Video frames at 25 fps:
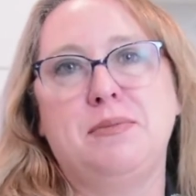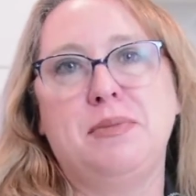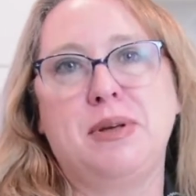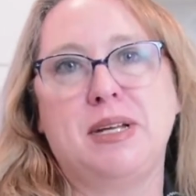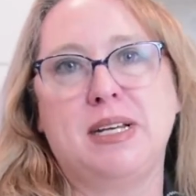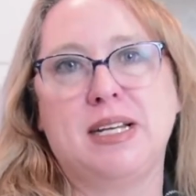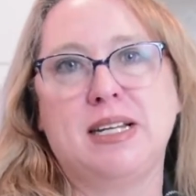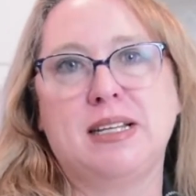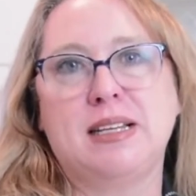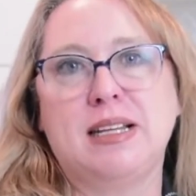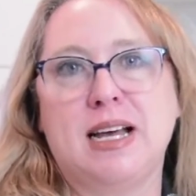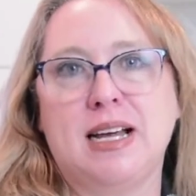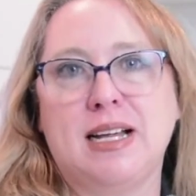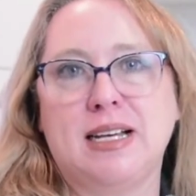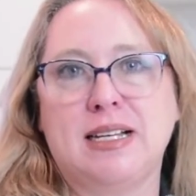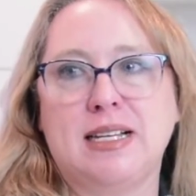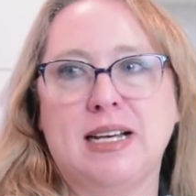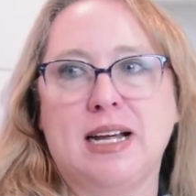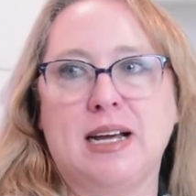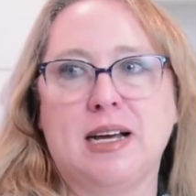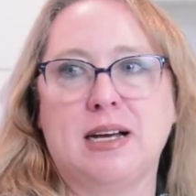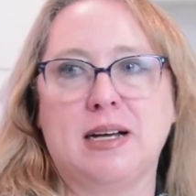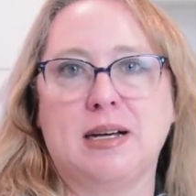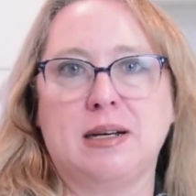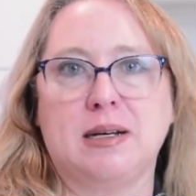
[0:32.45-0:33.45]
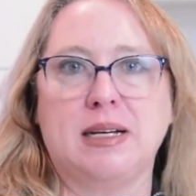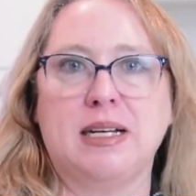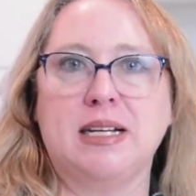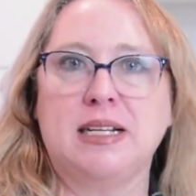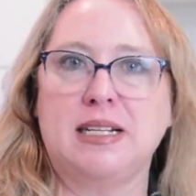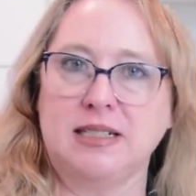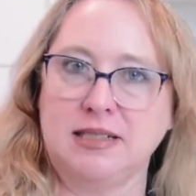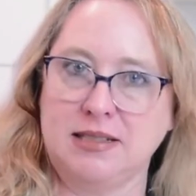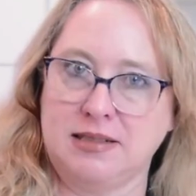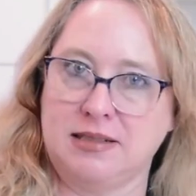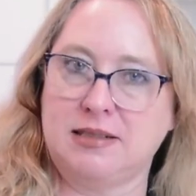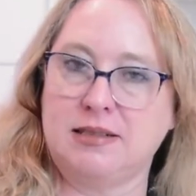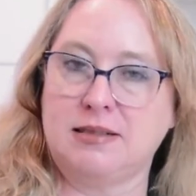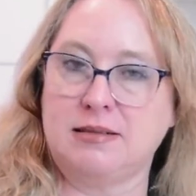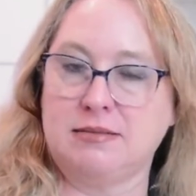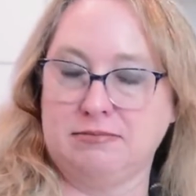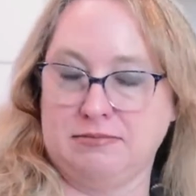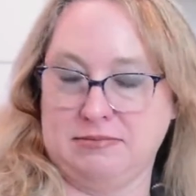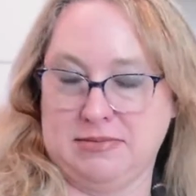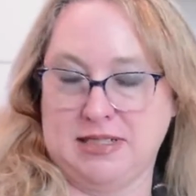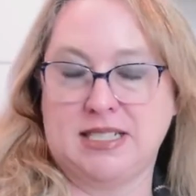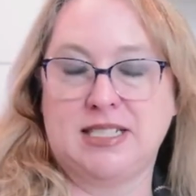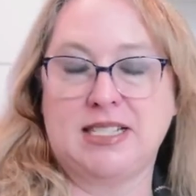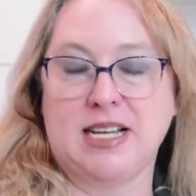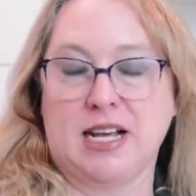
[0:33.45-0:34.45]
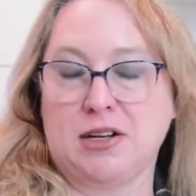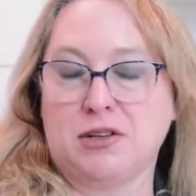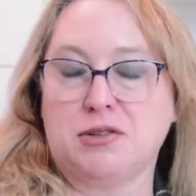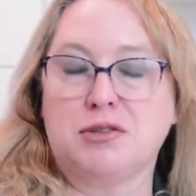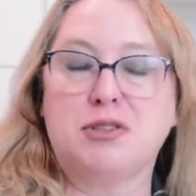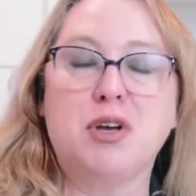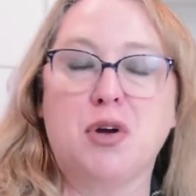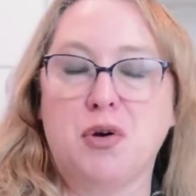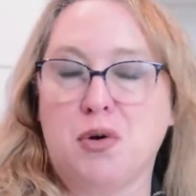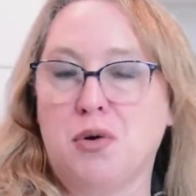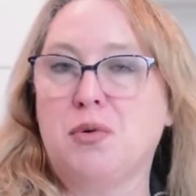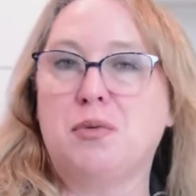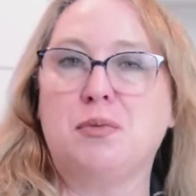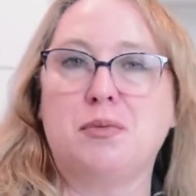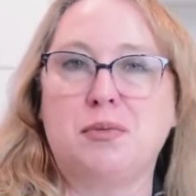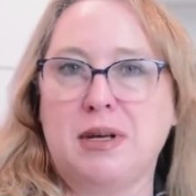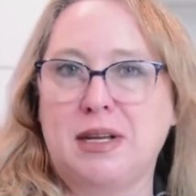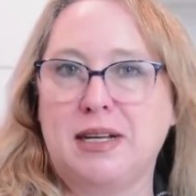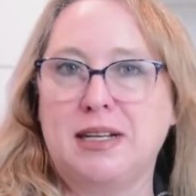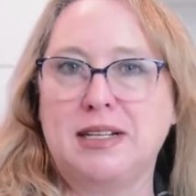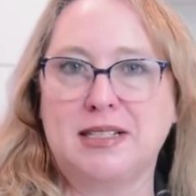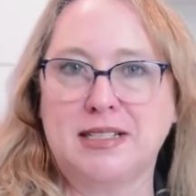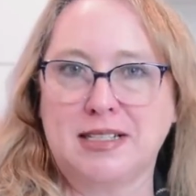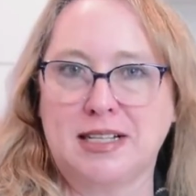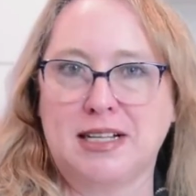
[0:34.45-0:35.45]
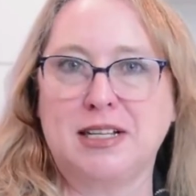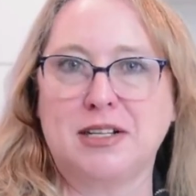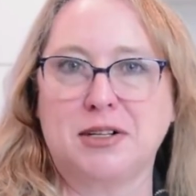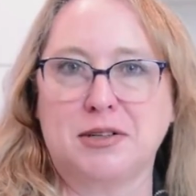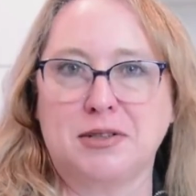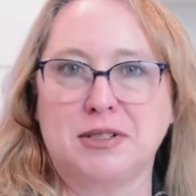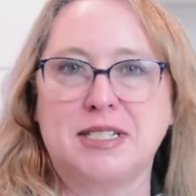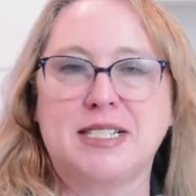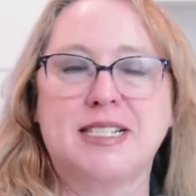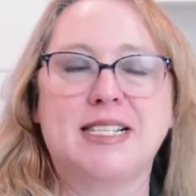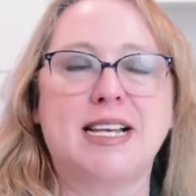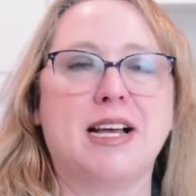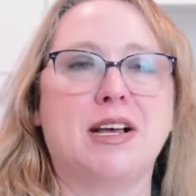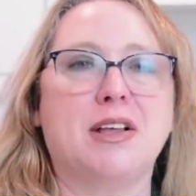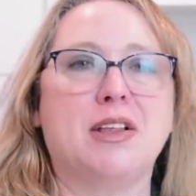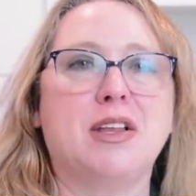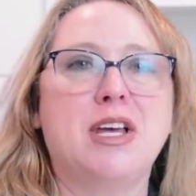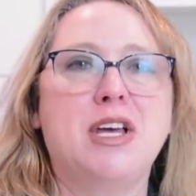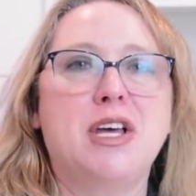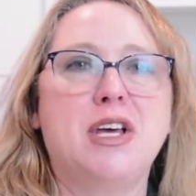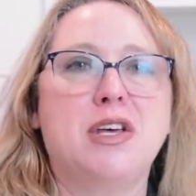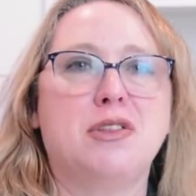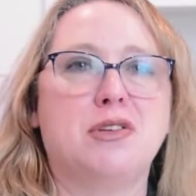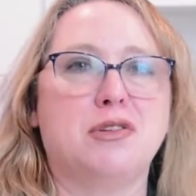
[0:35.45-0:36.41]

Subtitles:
meaning that it is the seller's home and it's clear to sell.